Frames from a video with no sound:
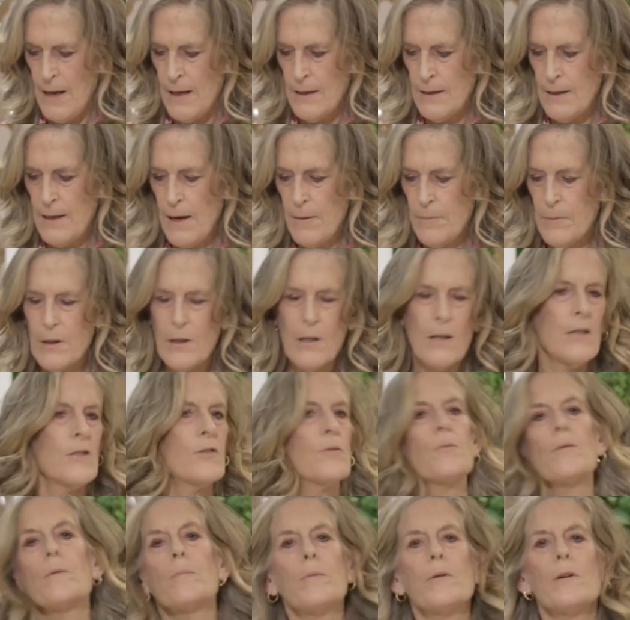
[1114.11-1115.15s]
Now,
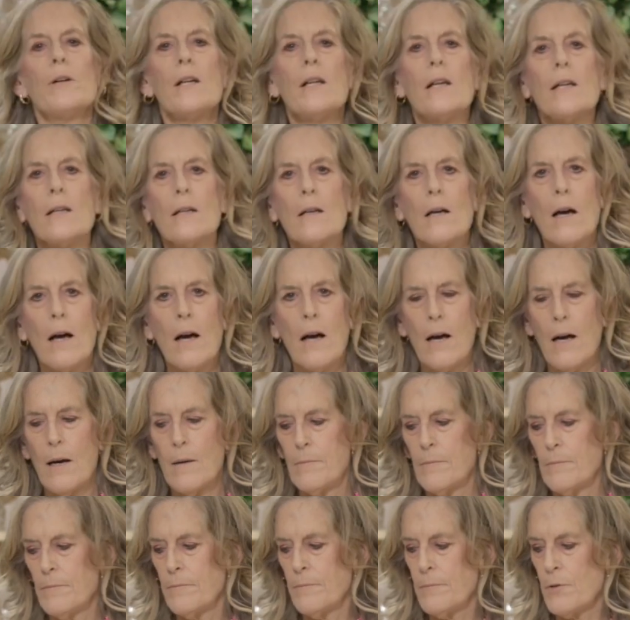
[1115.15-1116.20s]
because we're putting
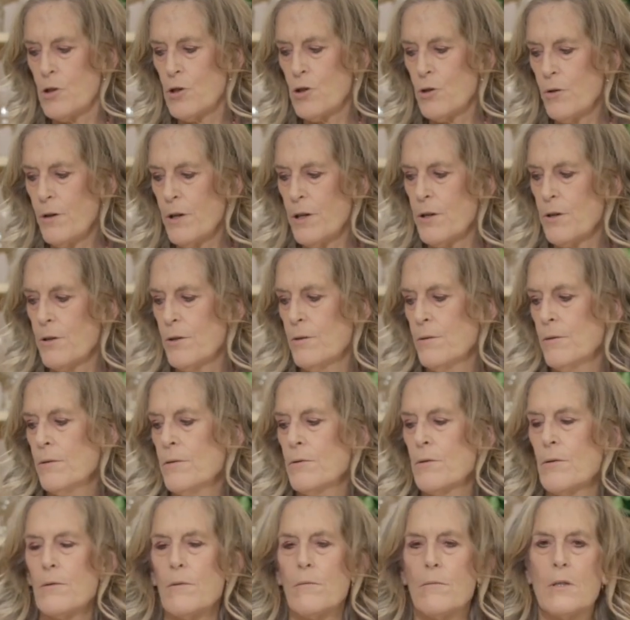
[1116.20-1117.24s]
shoyu,
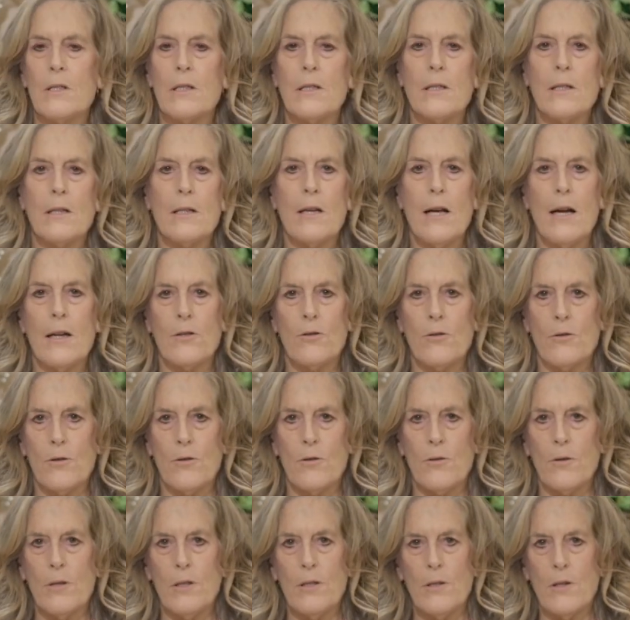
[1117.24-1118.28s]
which is a natural
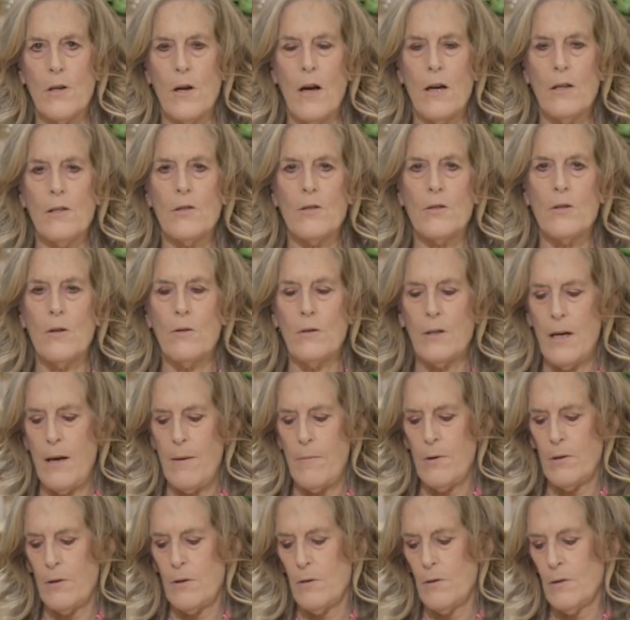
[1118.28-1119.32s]
soy sauce, no
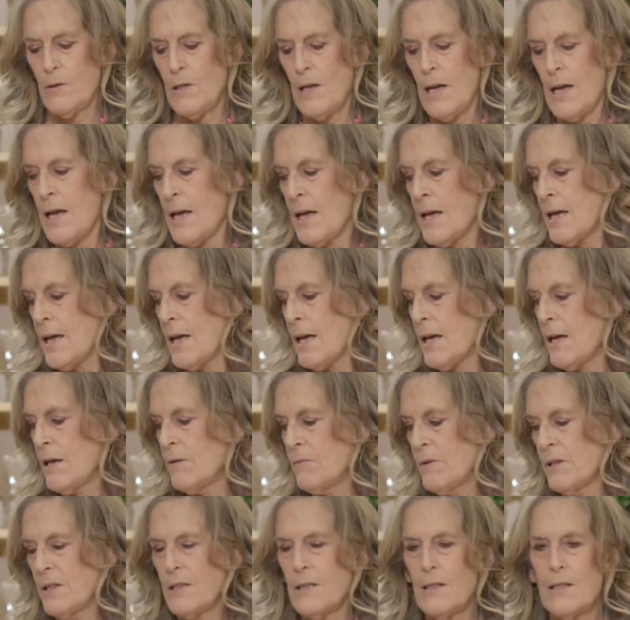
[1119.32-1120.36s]
chemicals,
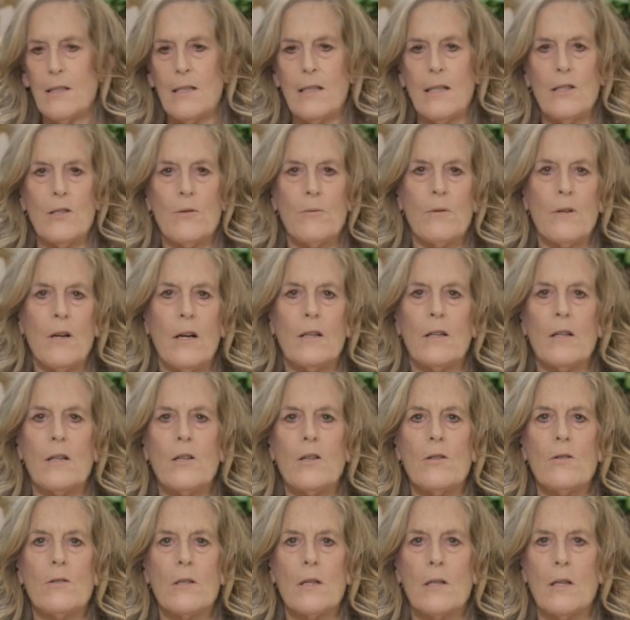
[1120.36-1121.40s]
in with this dish, we're not going
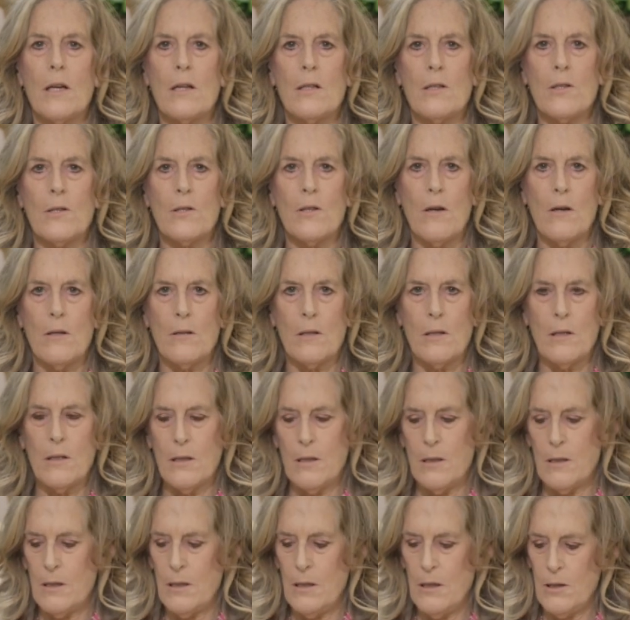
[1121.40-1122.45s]
to use a lot of salt in
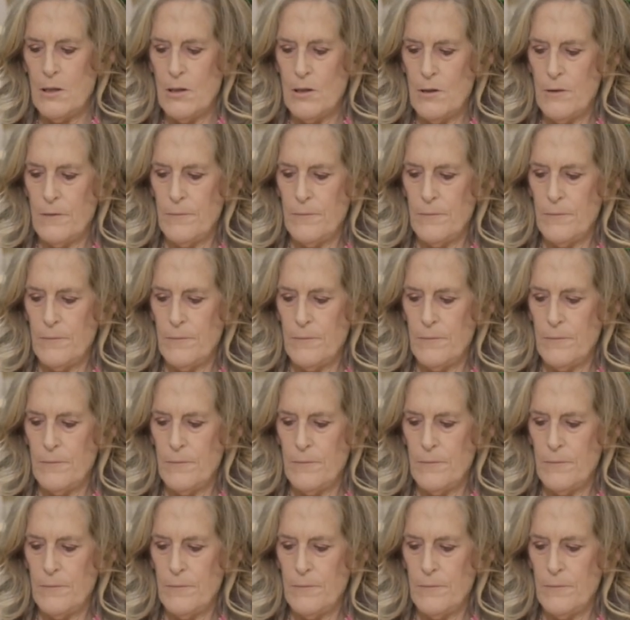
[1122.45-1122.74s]
this dish.